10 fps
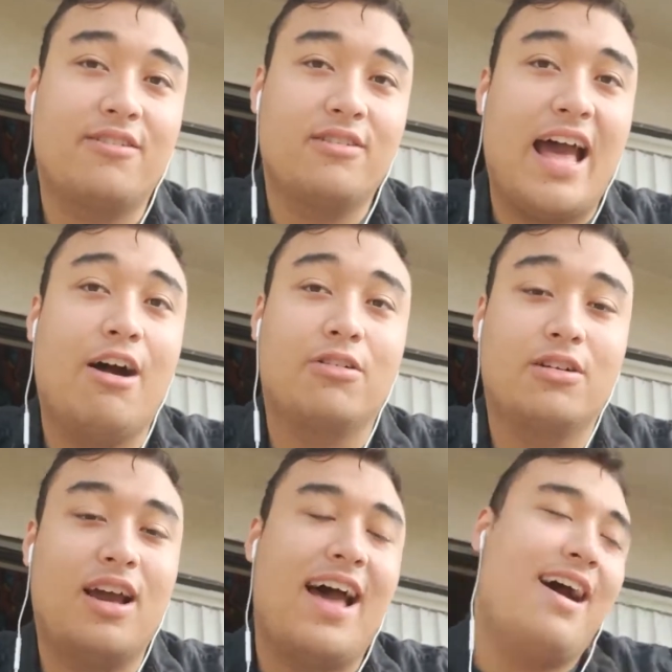hour,
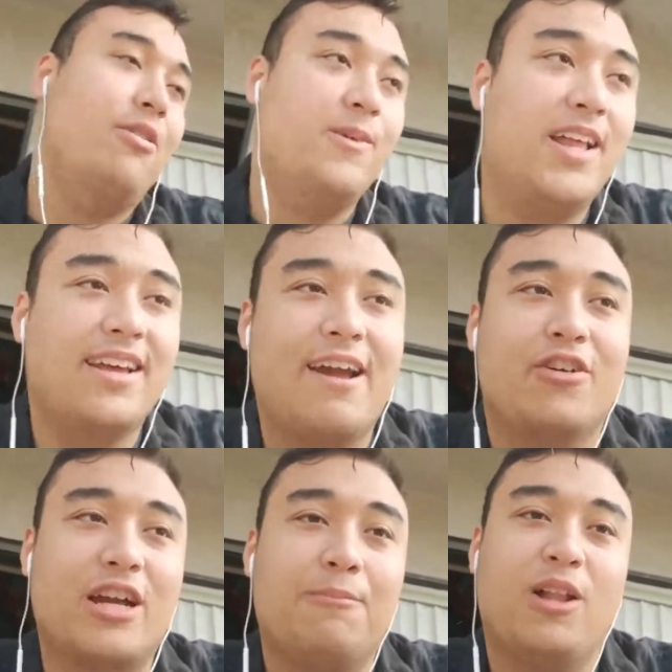not hour, but like every
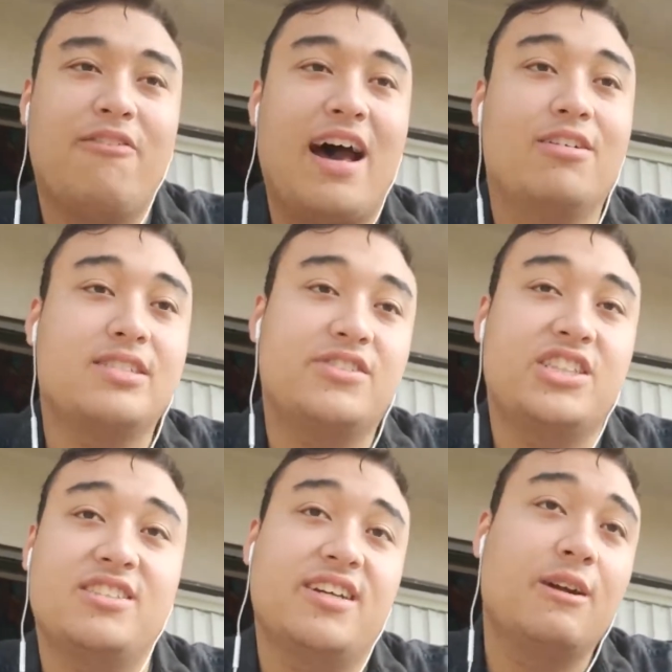couple of hours if
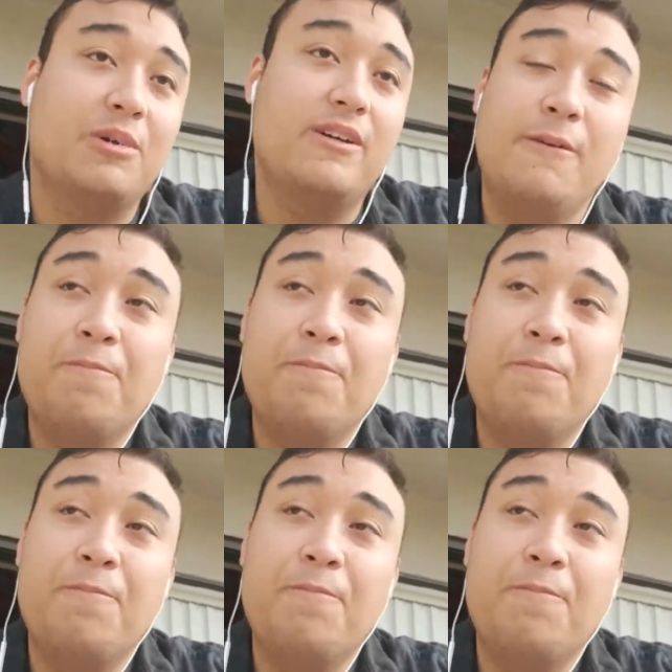she's there. But